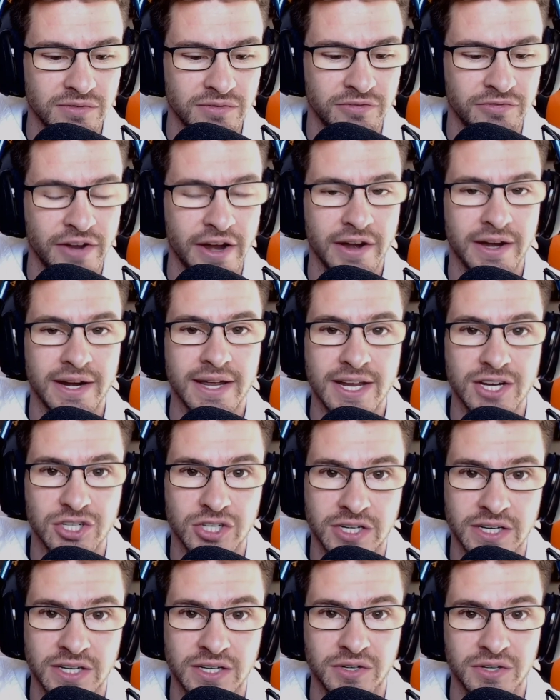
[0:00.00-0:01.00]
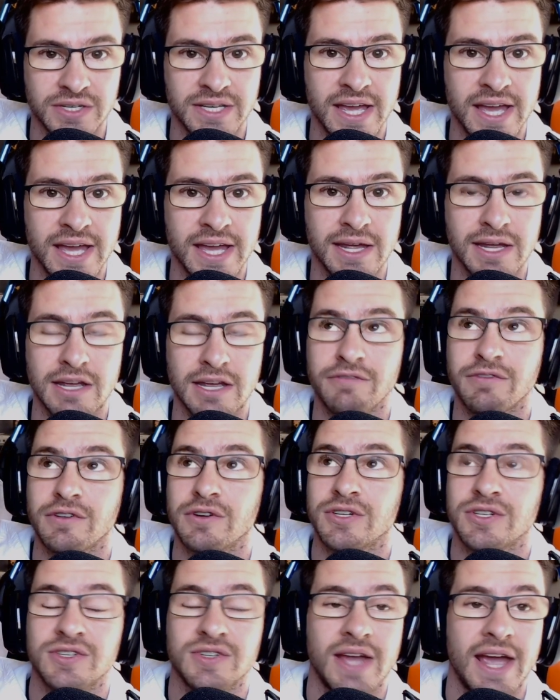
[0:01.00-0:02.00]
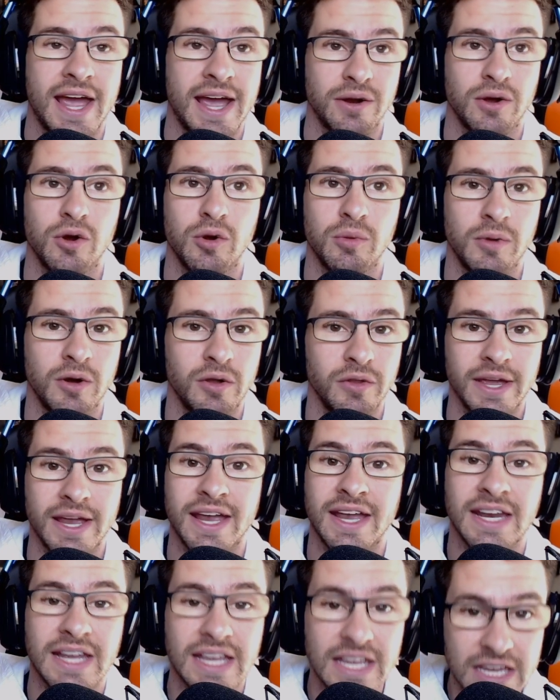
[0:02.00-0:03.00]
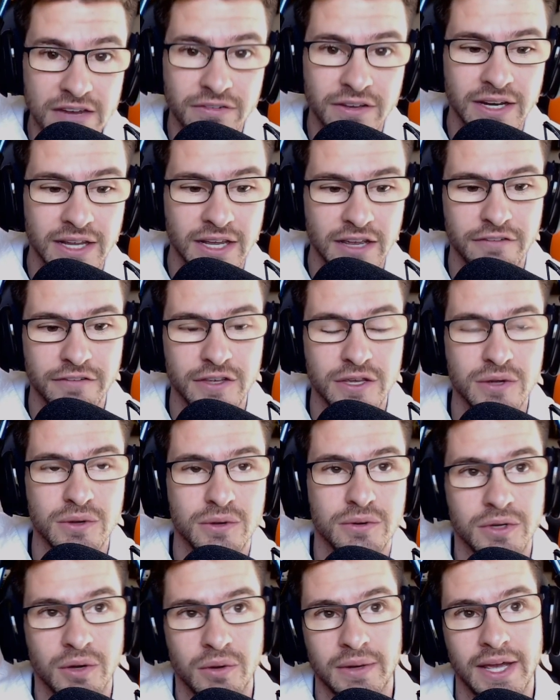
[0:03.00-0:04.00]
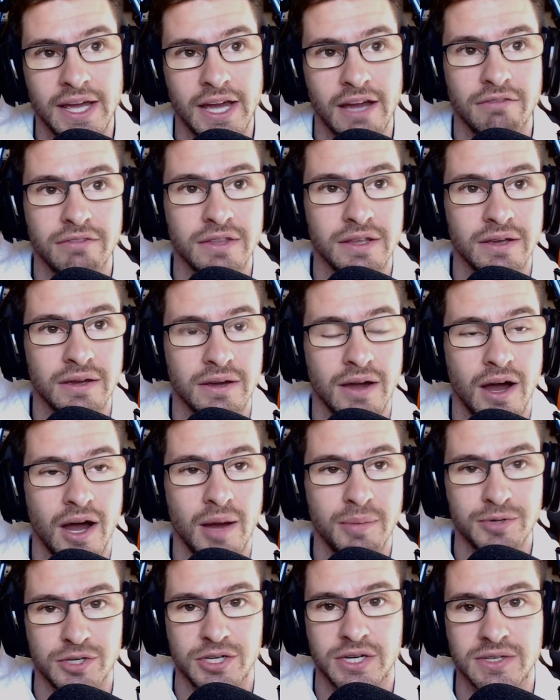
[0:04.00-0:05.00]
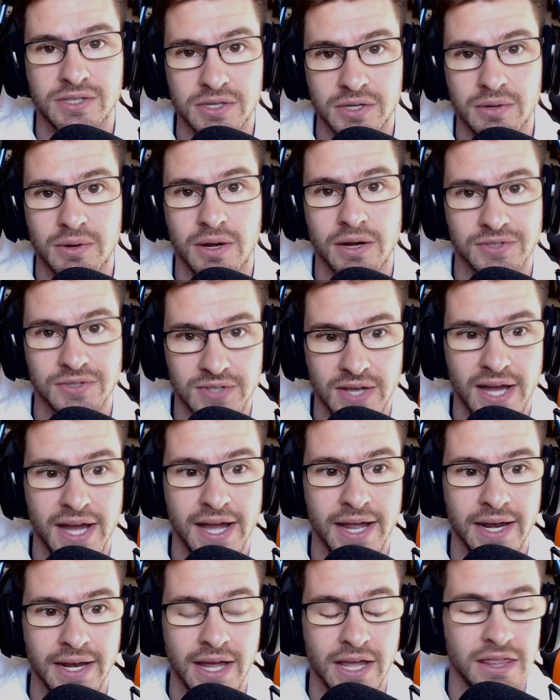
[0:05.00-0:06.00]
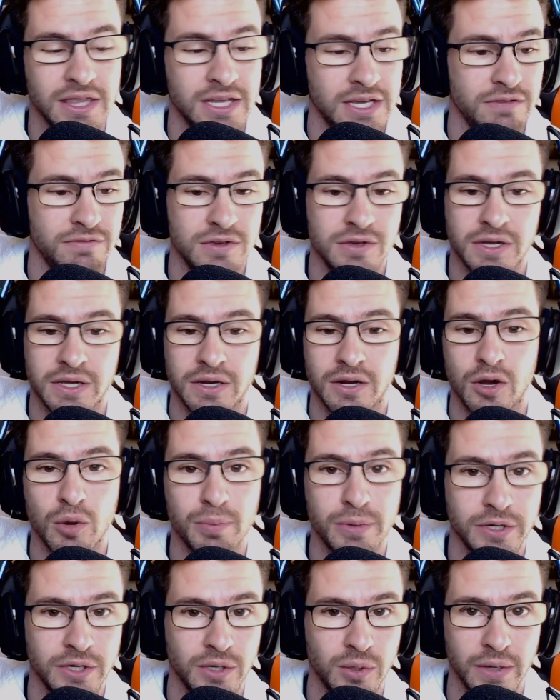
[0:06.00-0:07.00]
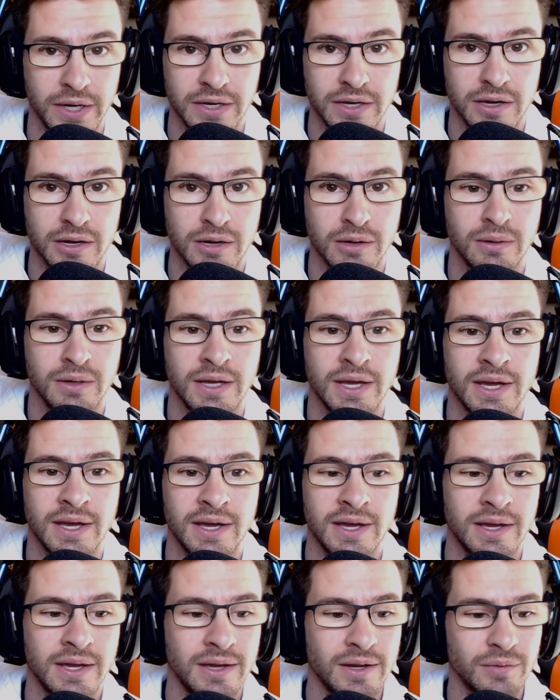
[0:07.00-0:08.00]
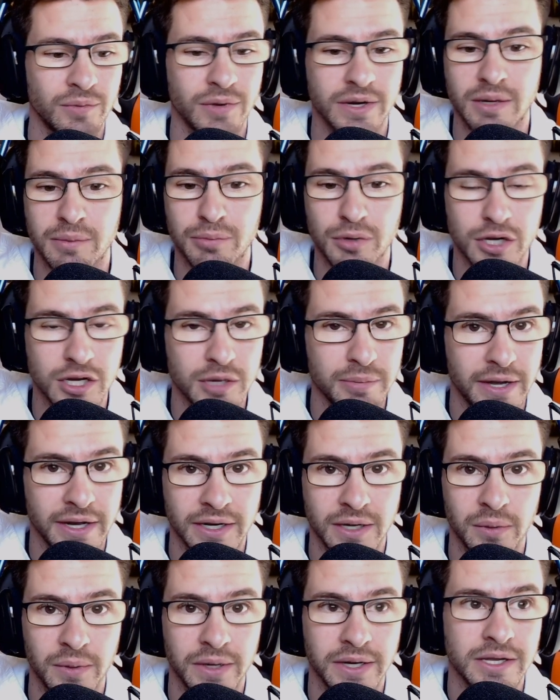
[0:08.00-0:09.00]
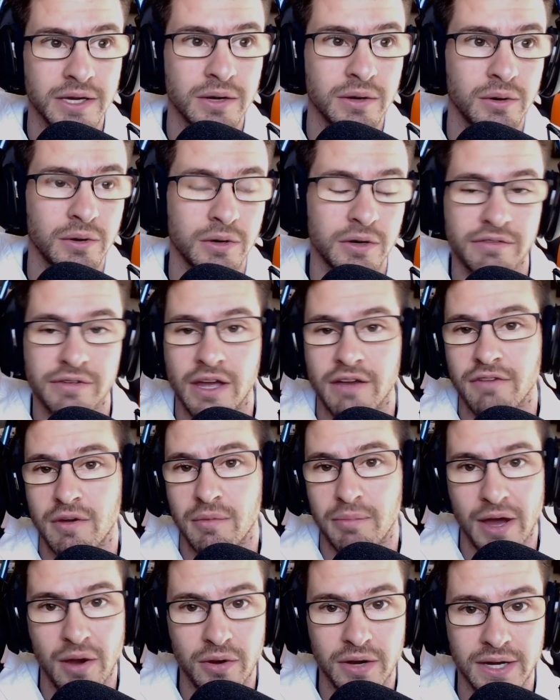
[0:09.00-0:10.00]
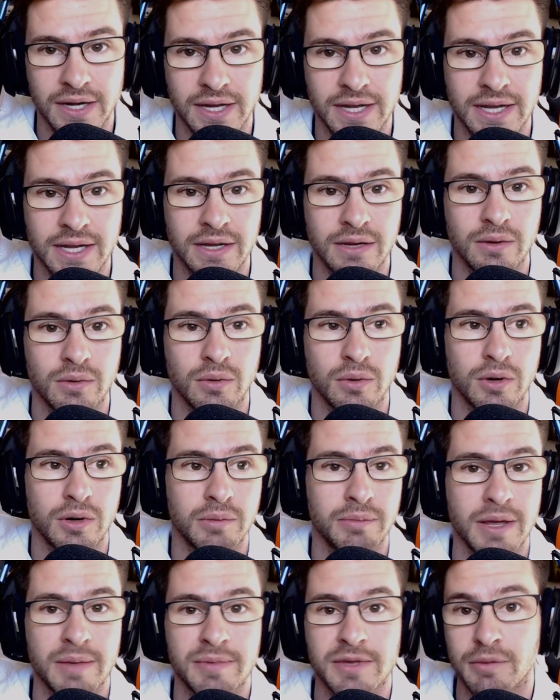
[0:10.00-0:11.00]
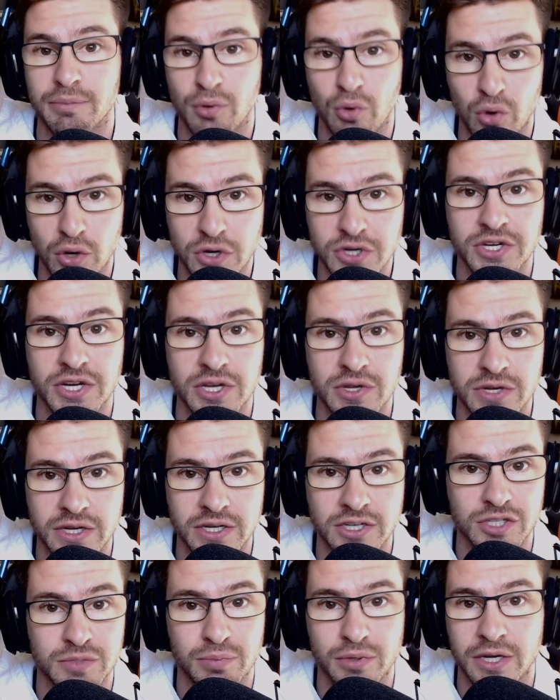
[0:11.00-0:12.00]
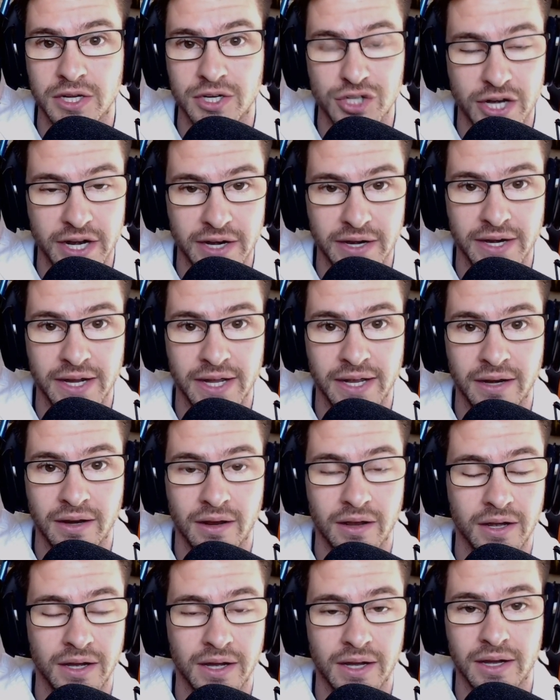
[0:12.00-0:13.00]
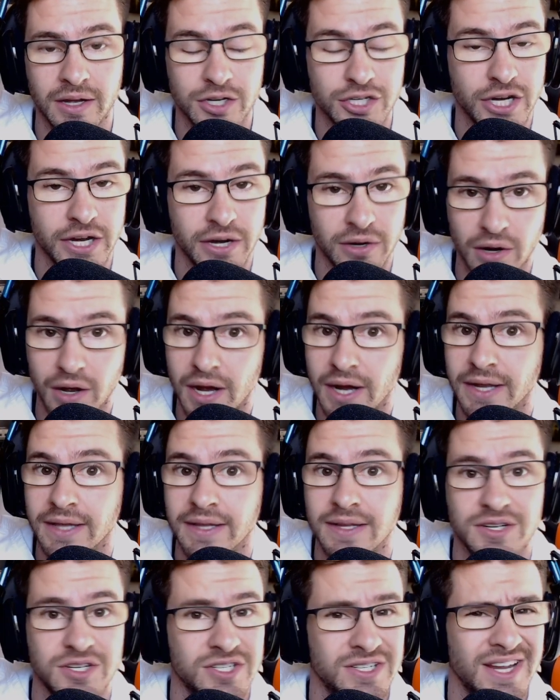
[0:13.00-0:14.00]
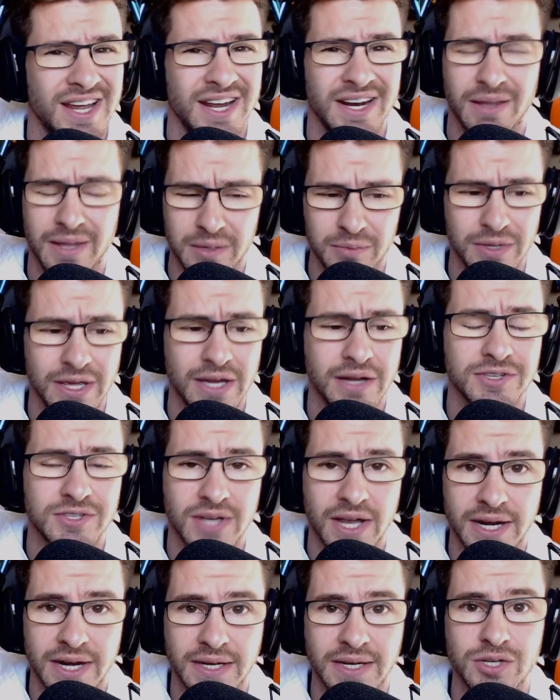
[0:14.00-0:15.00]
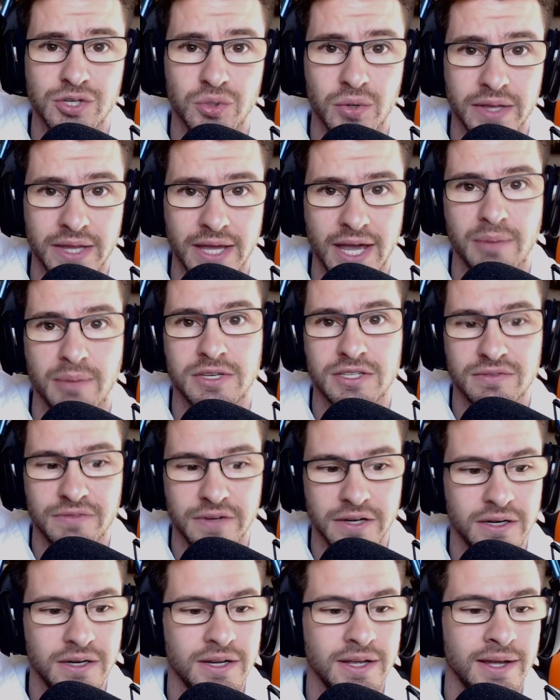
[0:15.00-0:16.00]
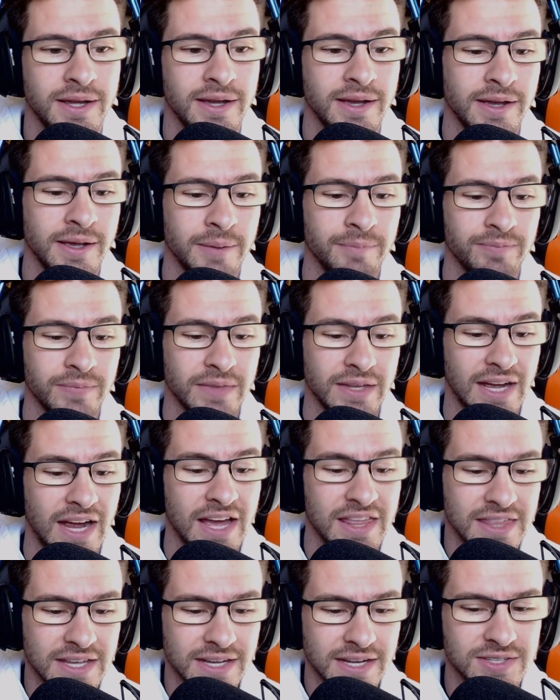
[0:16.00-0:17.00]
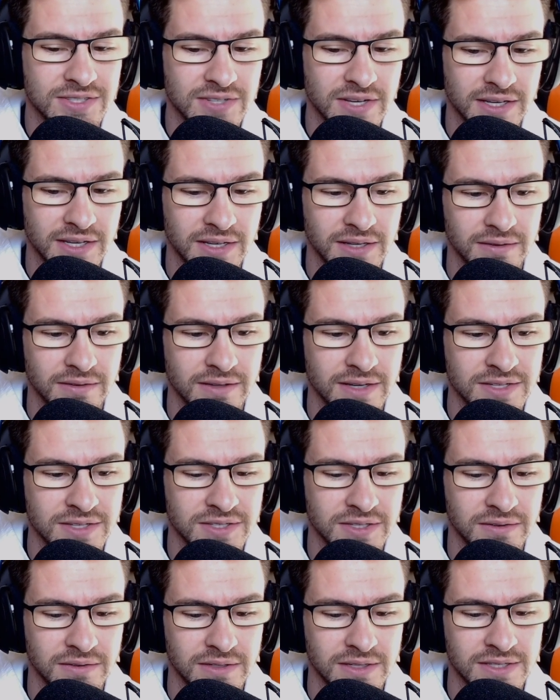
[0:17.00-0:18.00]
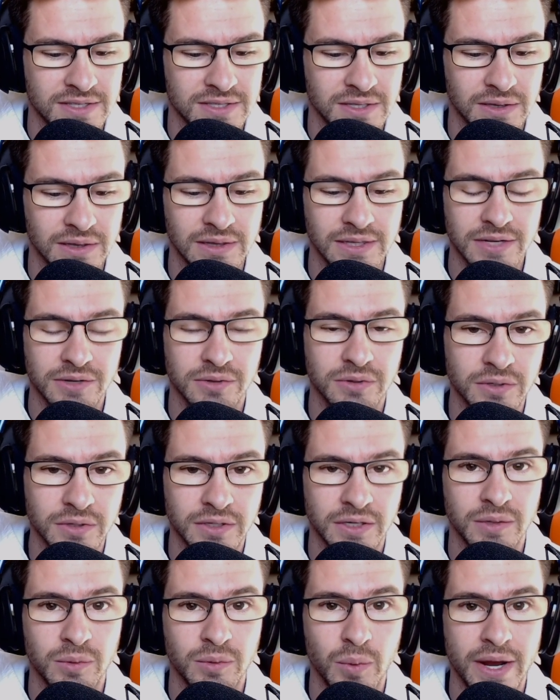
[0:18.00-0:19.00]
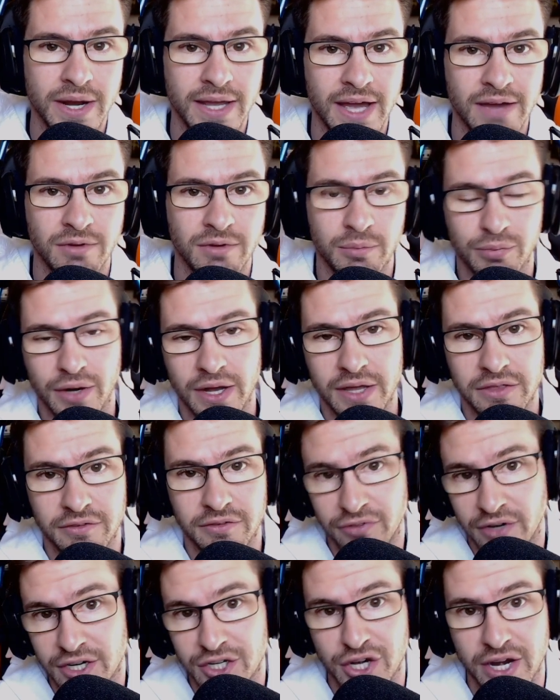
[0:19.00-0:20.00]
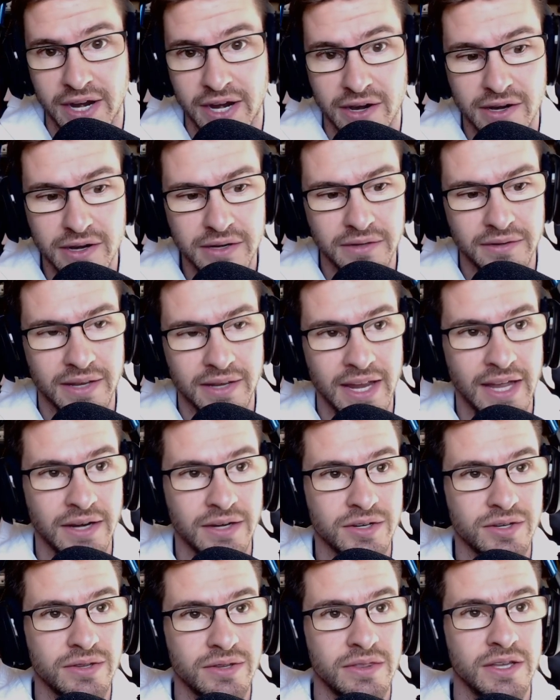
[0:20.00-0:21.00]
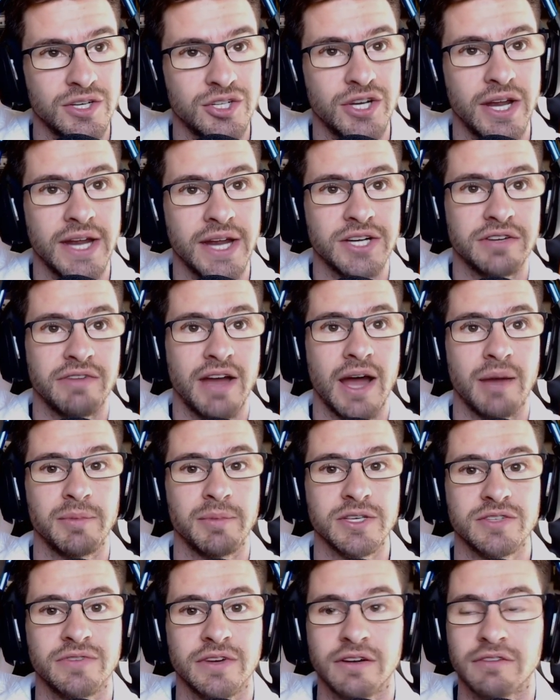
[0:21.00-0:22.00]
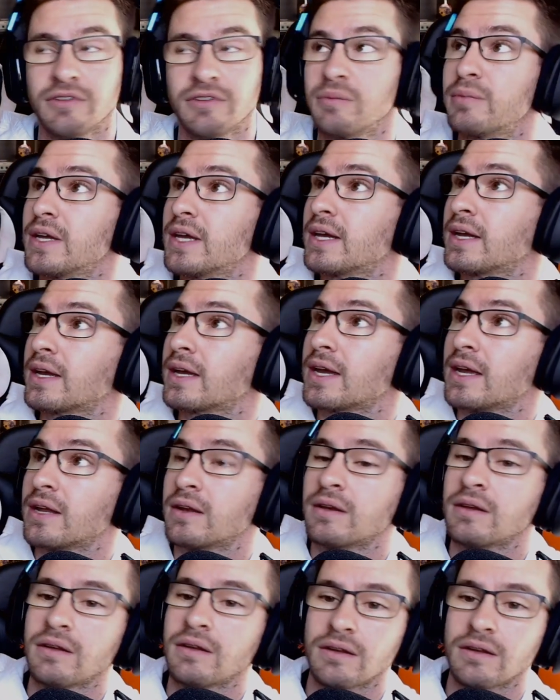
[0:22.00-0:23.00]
variation in your day if you're just at home all day. And even if you don't have the option to go outside, I think if you can open your window, read a book by your window, or if you have a balcony or maybe a porch, you can just put a chair on, and just kind of like be outside and enjoy the atmosphere. I think it's like it's a literal good way to have a breath of fresh air, and the change of atmosphere from being in